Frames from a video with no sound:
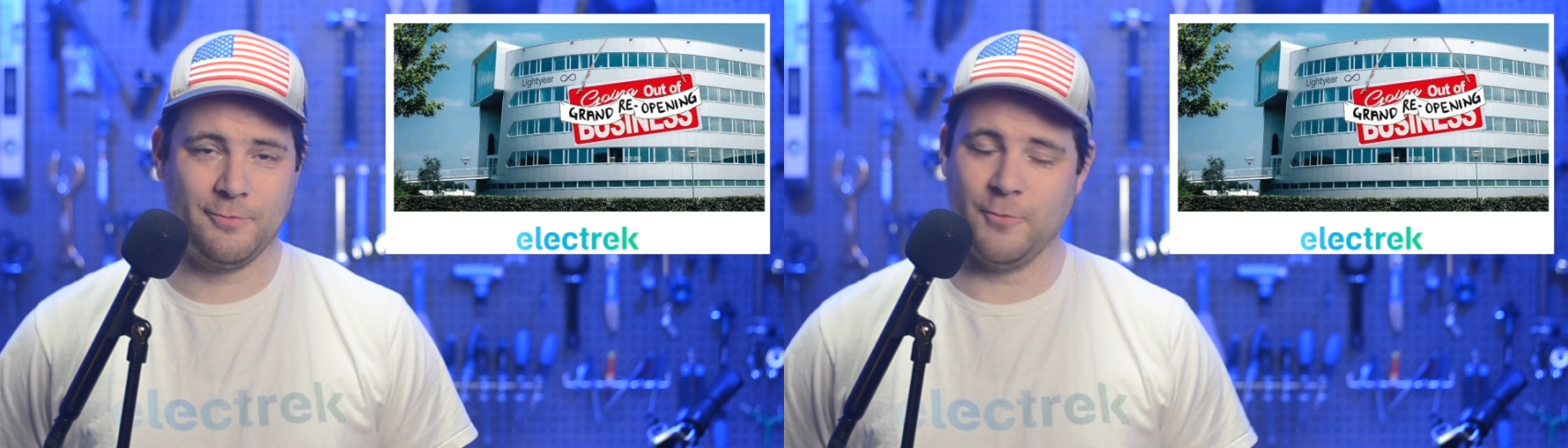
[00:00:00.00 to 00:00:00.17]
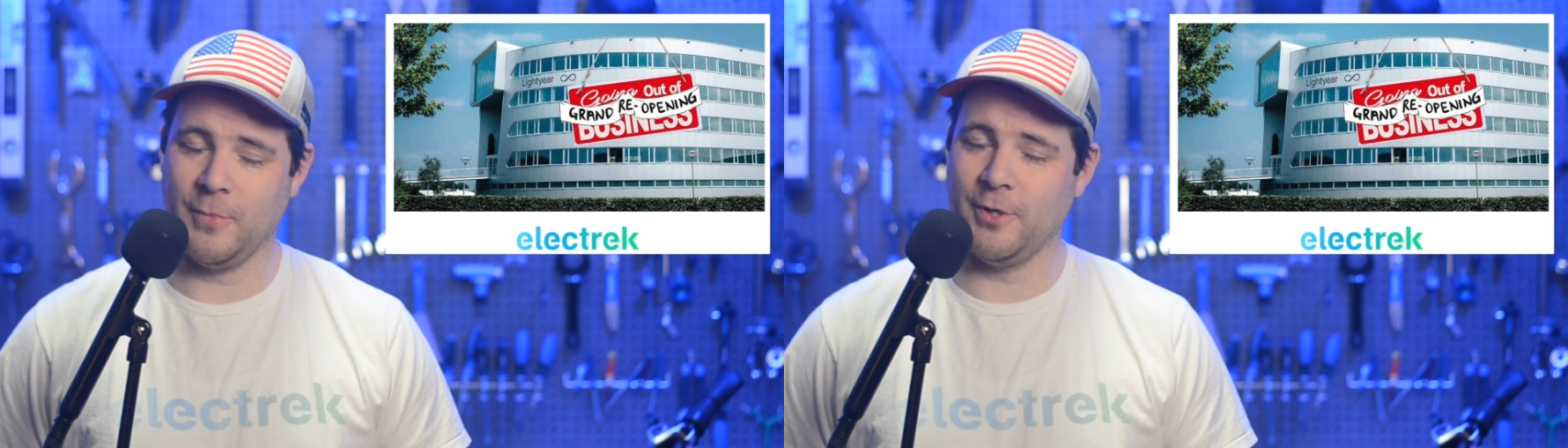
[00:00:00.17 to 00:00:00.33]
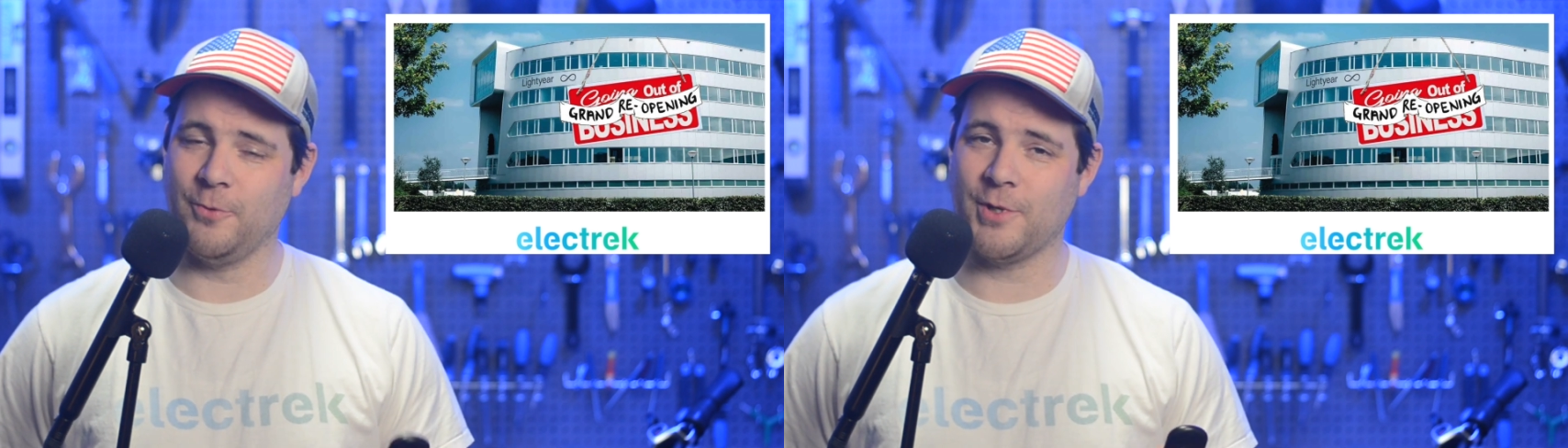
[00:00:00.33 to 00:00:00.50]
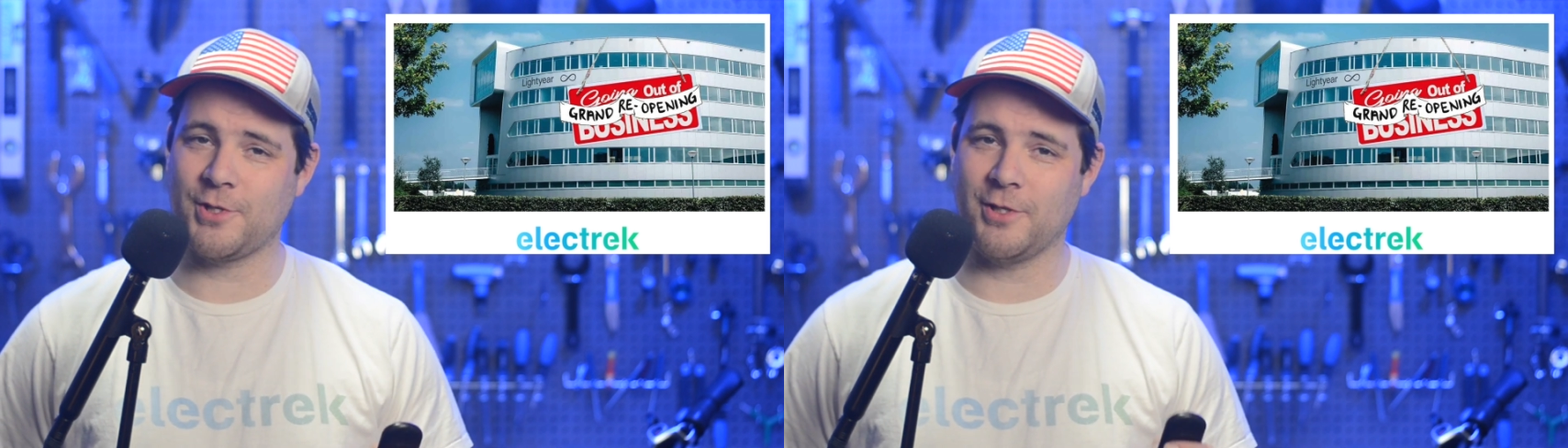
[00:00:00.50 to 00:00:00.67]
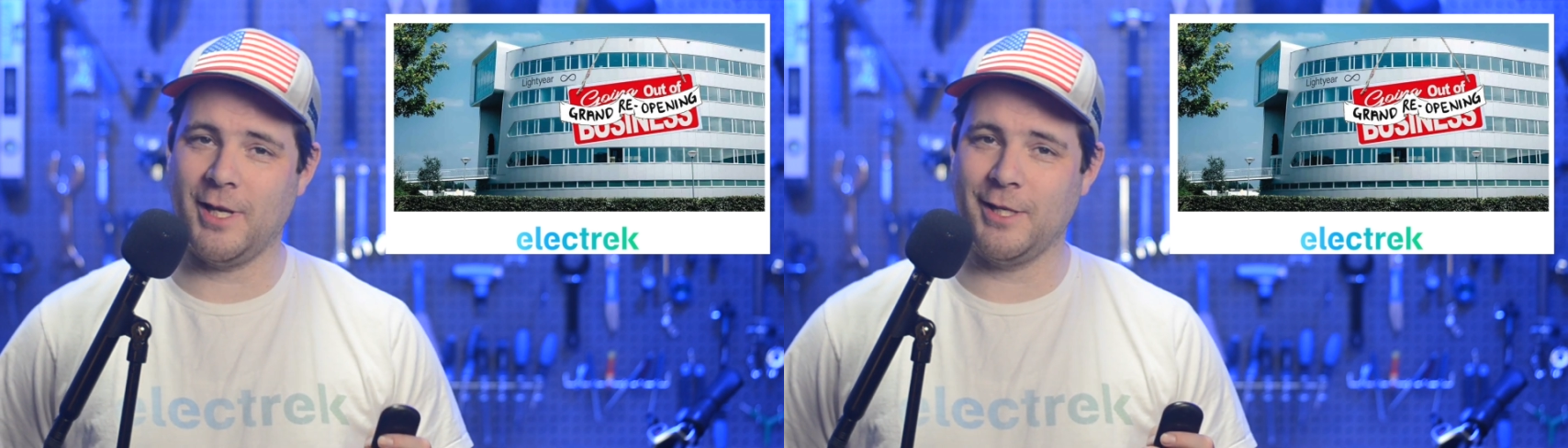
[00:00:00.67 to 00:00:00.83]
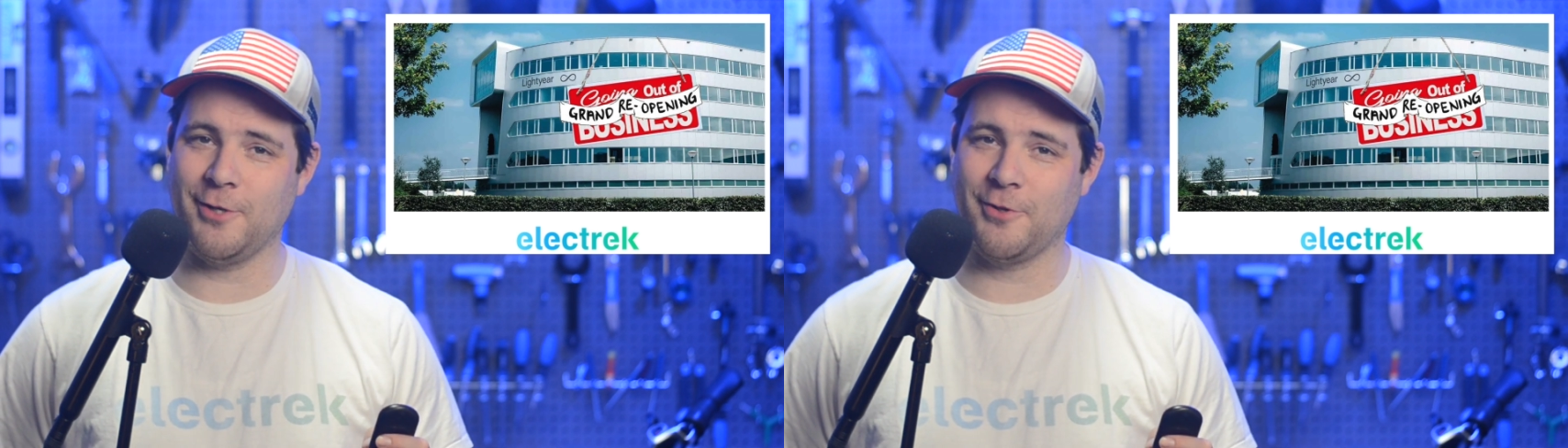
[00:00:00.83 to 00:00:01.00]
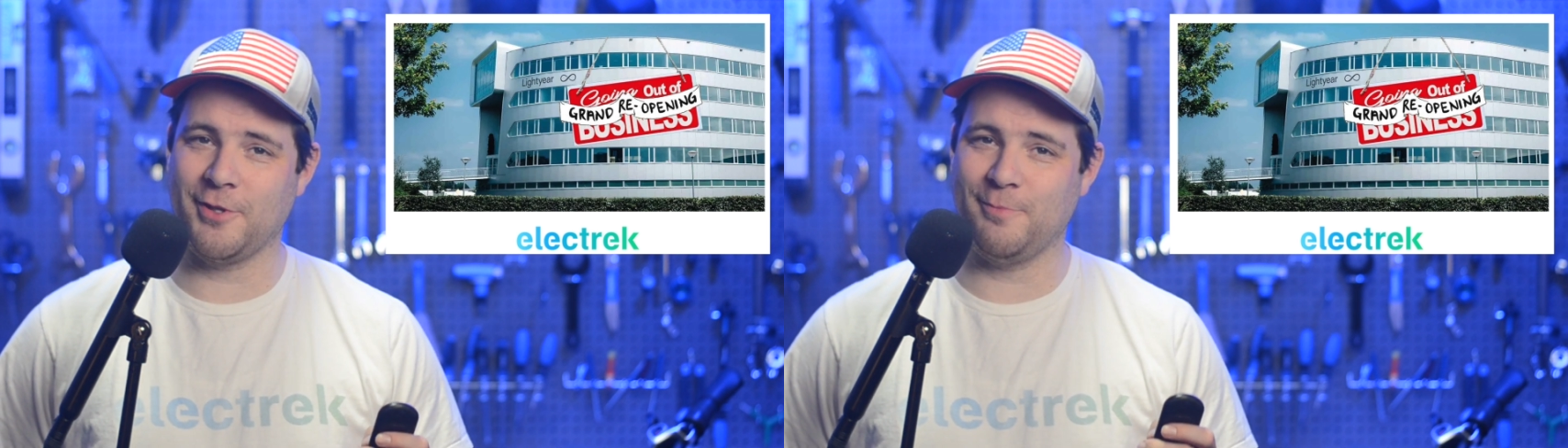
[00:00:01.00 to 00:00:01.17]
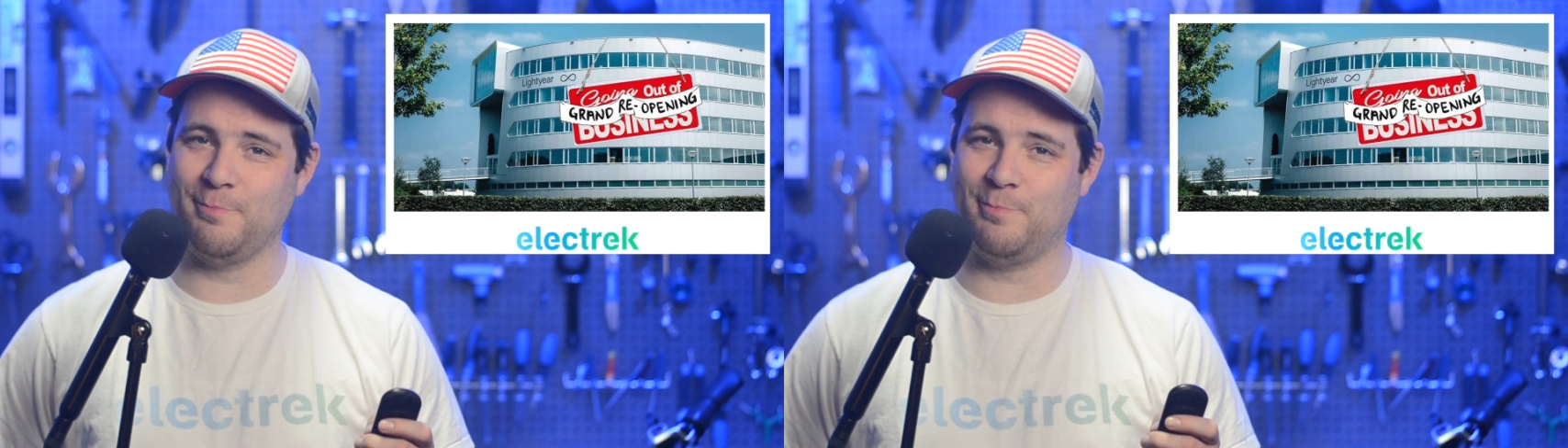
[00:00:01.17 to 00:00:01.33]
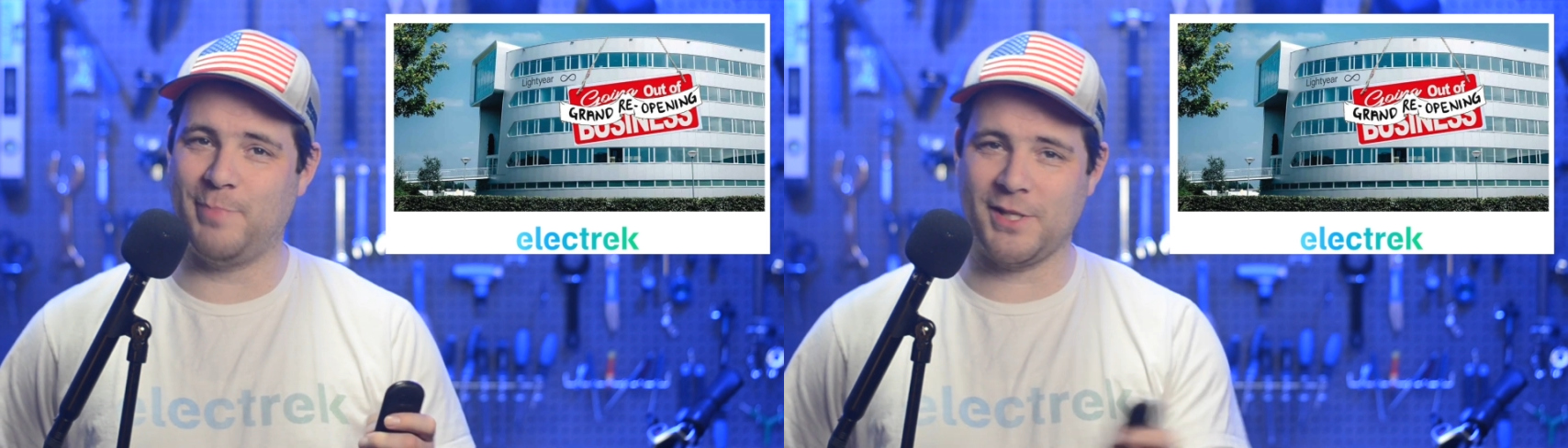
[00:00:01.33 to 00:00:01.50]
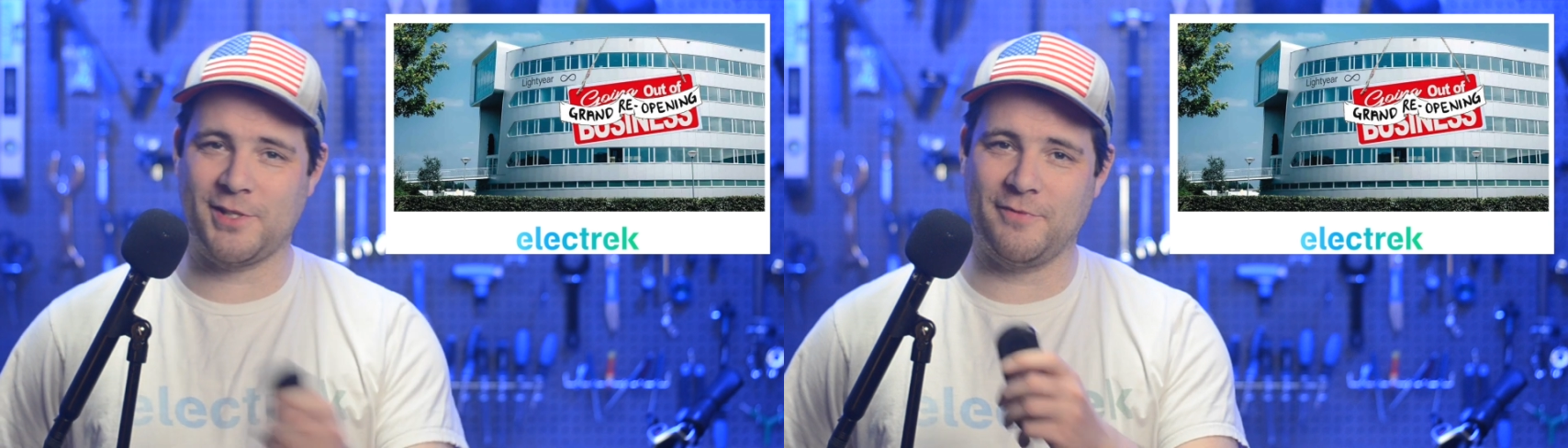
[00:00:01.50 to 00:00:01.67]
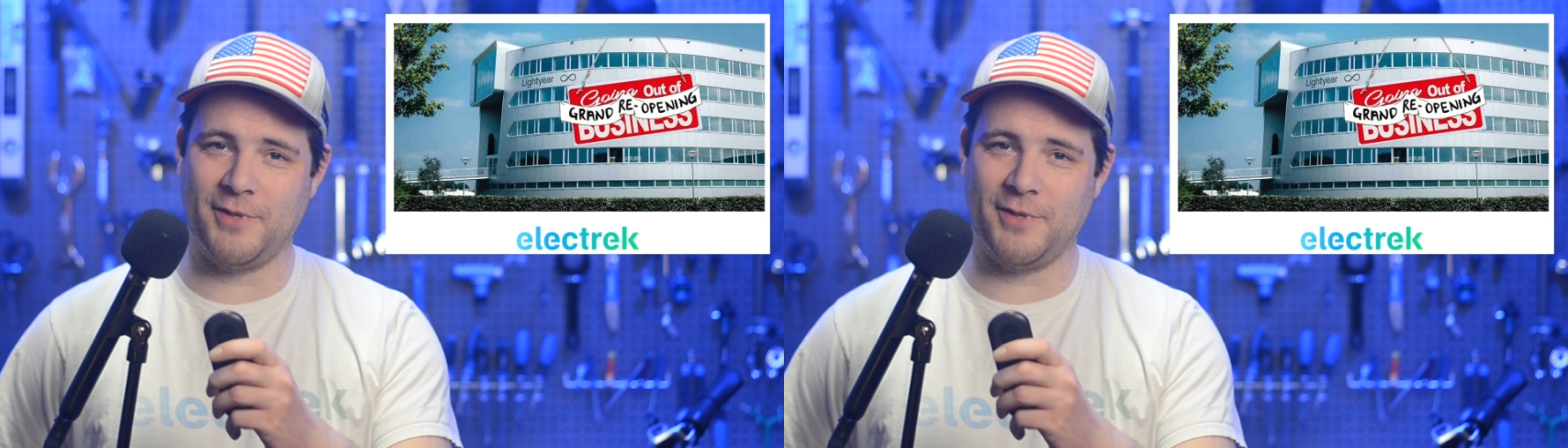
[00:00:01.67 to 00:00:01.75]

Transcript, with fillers: We wish Lightyear the best